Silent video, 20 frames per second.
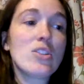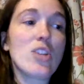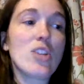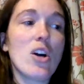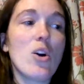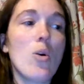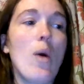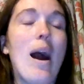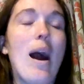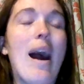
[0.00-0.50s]

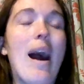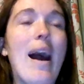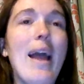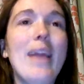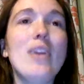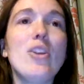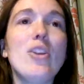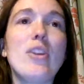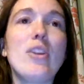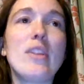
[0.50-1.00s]
So
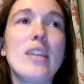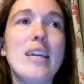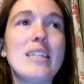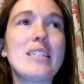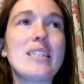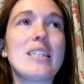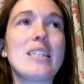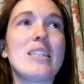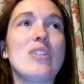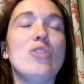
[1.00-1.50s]
I
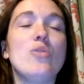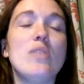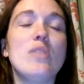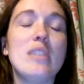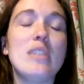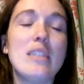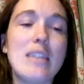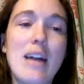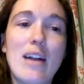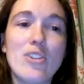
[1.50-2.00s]
like to use
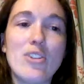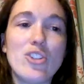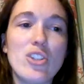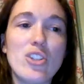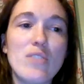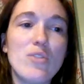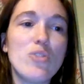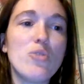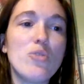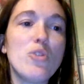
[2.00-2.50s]
the
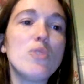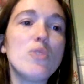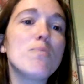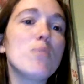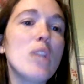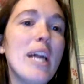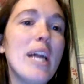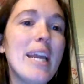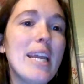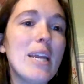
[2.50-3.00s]
analogy of you
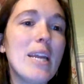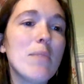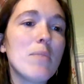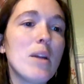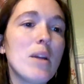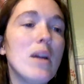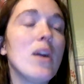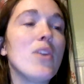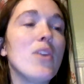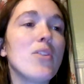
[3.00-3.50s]

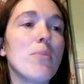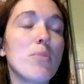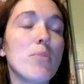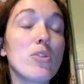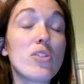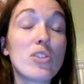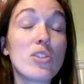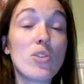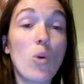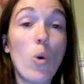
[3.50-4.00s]
blame the
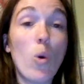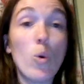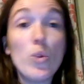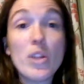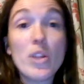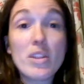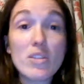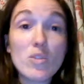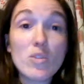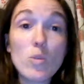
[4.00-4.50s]
person
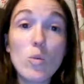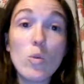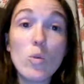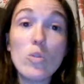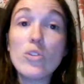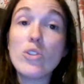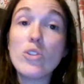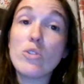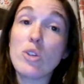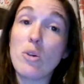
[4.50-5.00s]
holding the
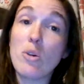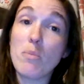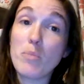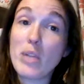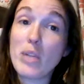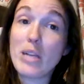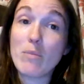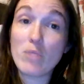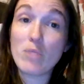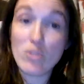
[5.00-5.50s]
tool, you don't
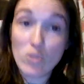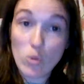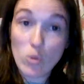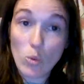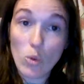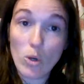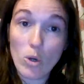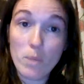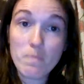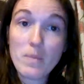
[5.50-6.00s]
blame the
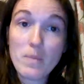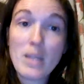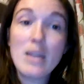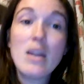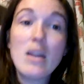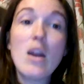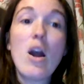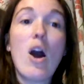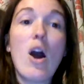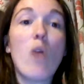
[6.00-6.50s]
tool.
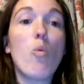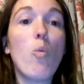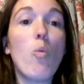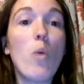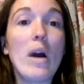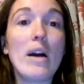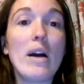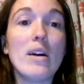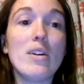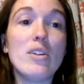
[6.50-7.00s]
A
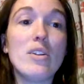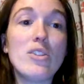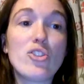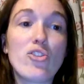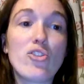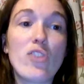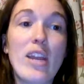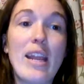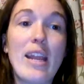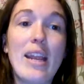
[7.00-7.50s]

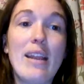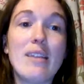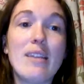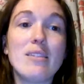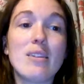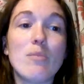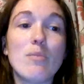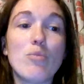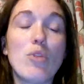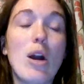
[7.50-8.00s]

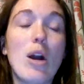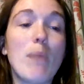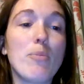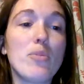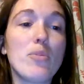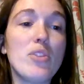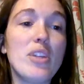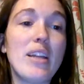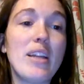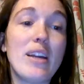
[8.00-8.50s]
well-trained,
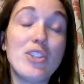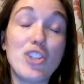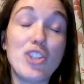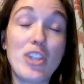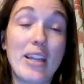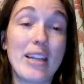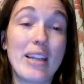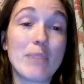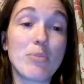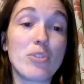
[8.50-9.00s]
properly
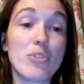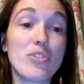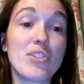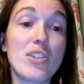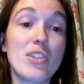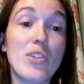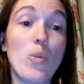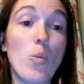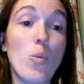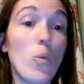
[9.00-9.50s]
educated
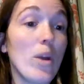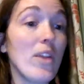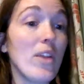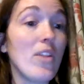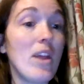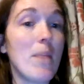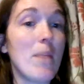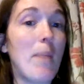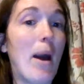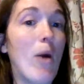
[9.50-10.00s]
person
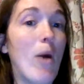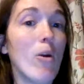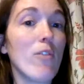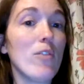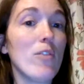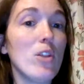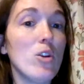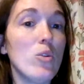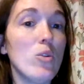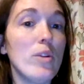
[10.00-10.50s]
with a power
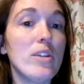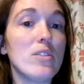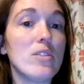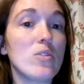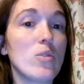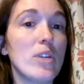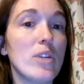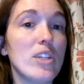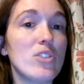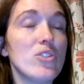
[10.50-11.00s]
float is
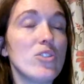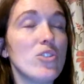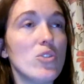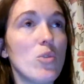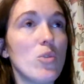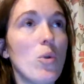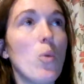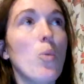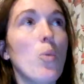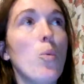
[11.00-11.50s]
going to
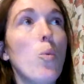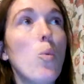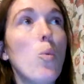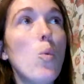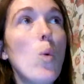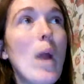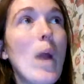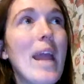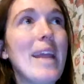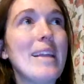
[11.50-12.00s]
do
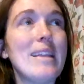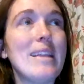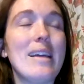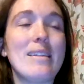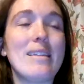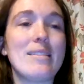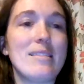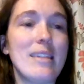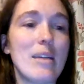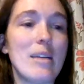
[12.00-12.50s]
way
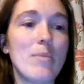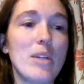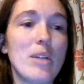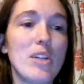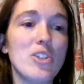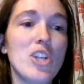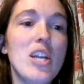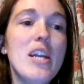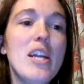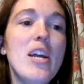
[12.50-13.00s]
less
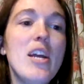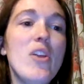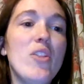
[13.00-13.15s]
damage